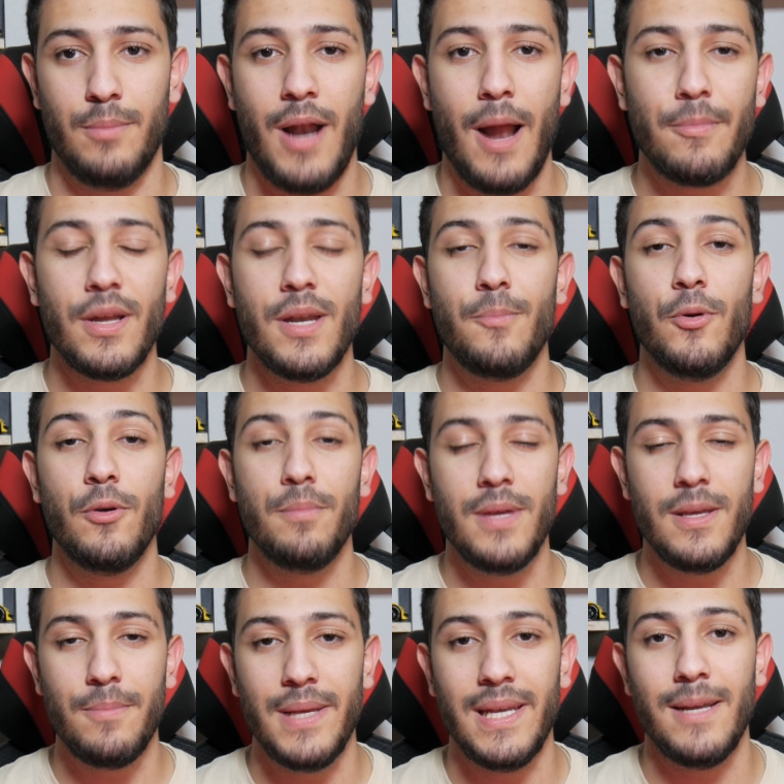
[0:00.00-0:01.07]
I'm gonna put
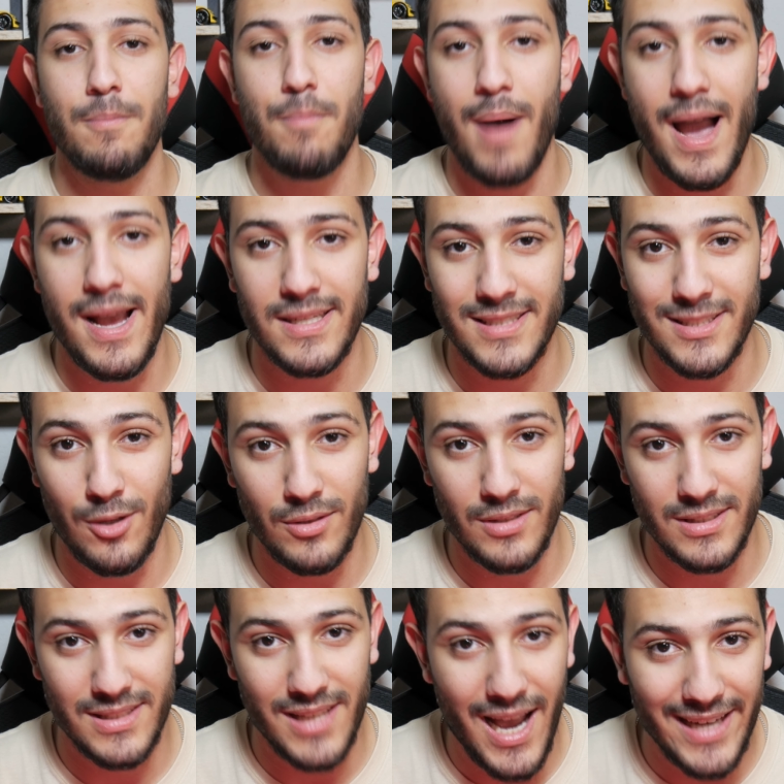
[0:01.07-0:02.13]
me being biased on
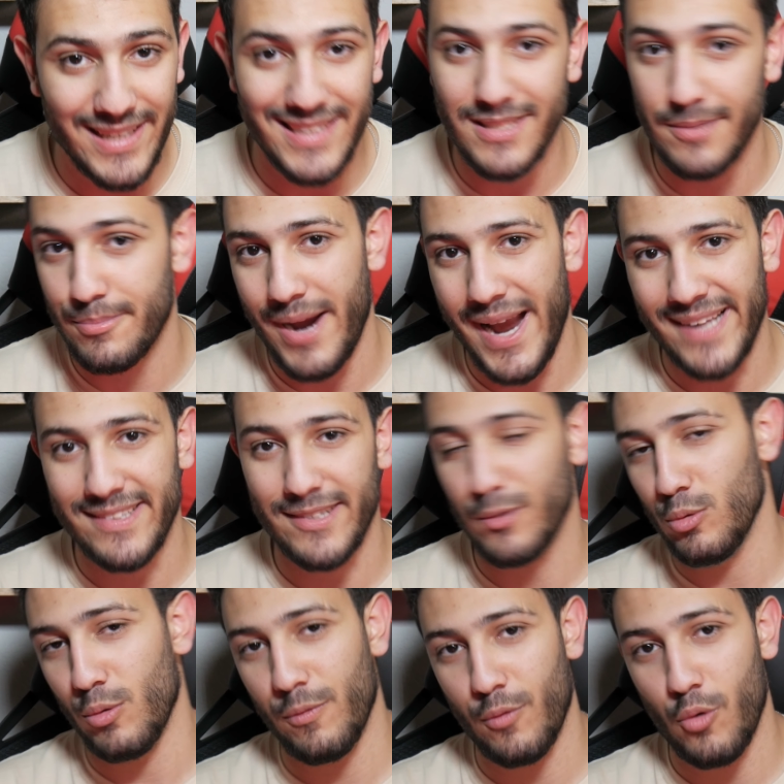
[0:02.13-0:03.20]
the side. Is it
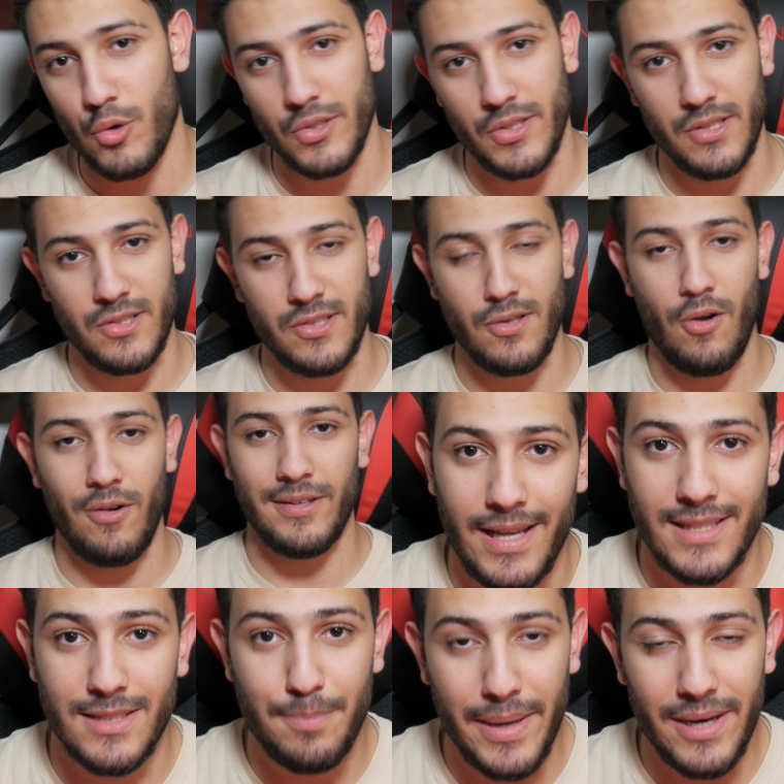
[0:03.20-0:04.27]
practical? Of course it's not.
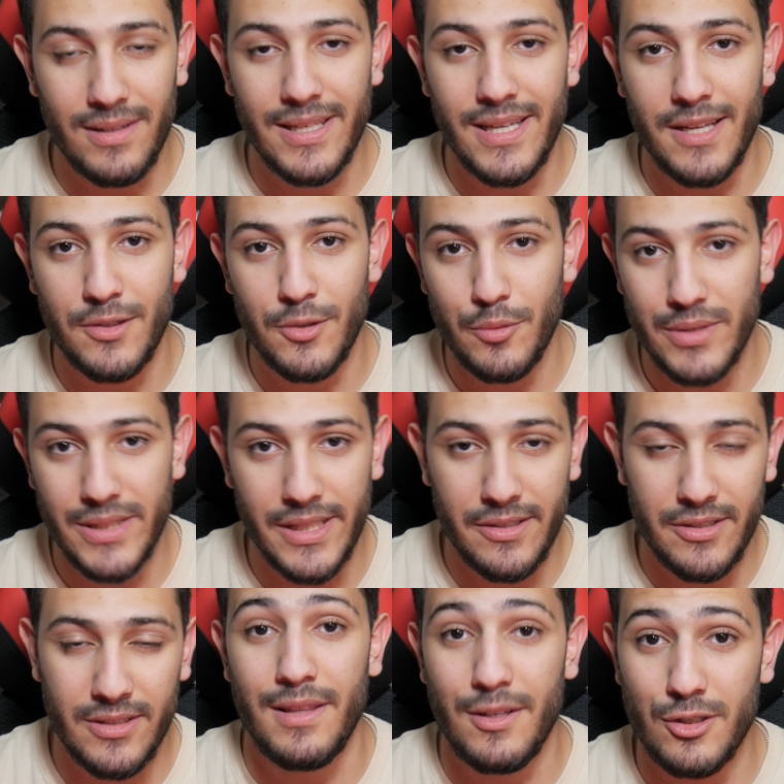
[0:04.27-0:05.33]
It's barely a
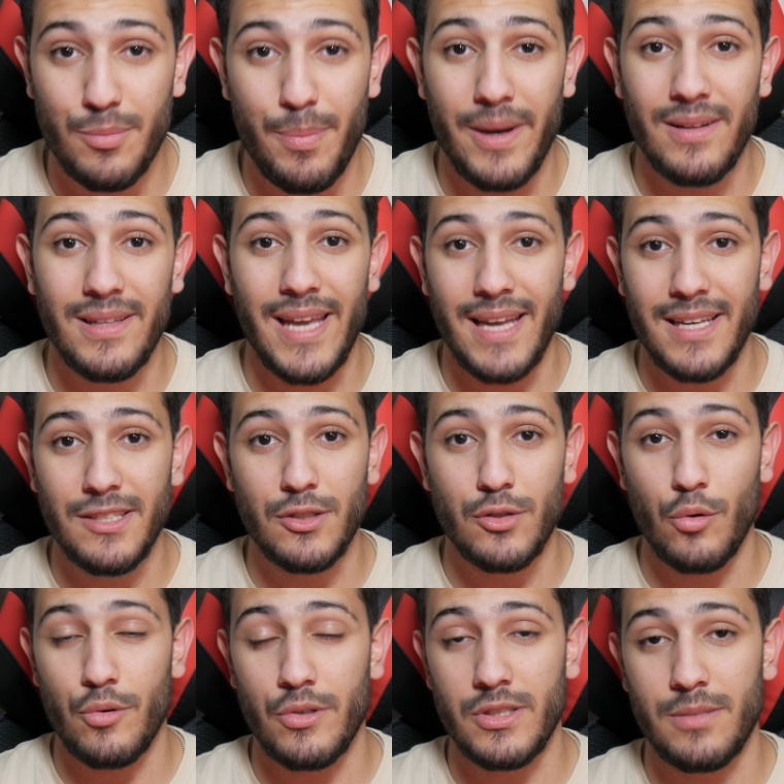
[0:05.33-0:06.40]
two-seater. There's barely any
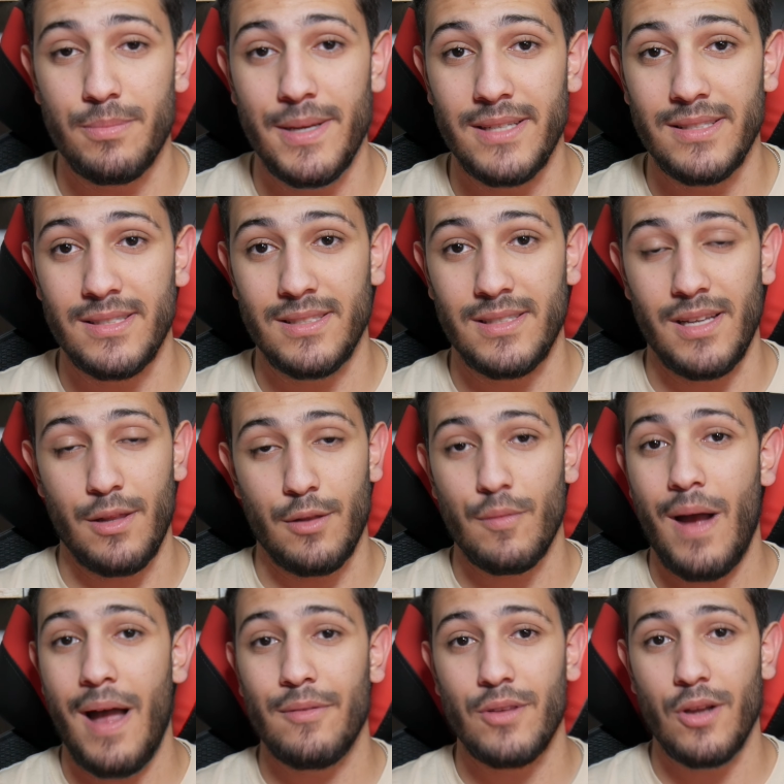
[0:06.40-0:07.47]
storage space
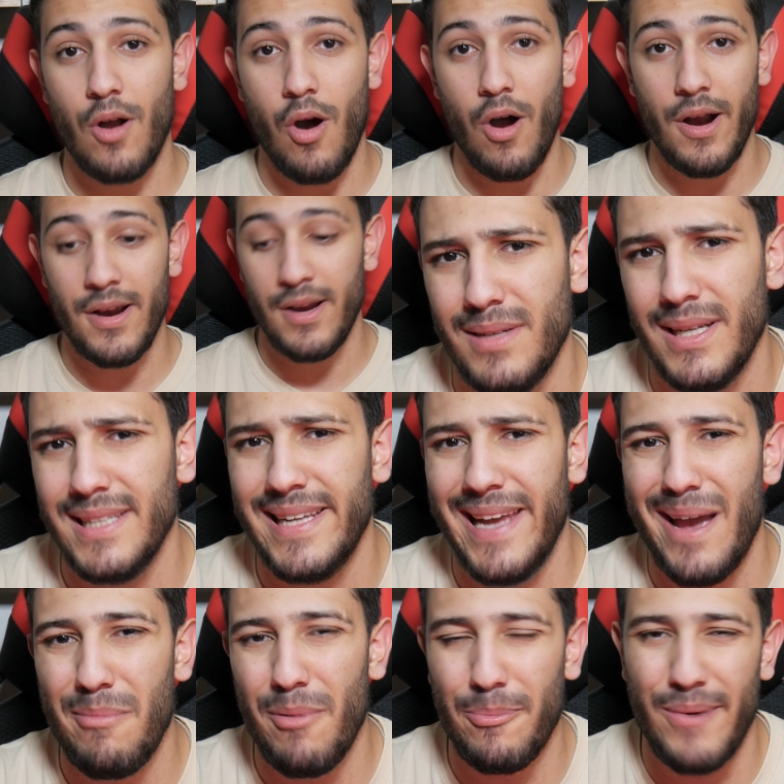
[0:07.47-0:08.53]
throughout the car. And yeah, but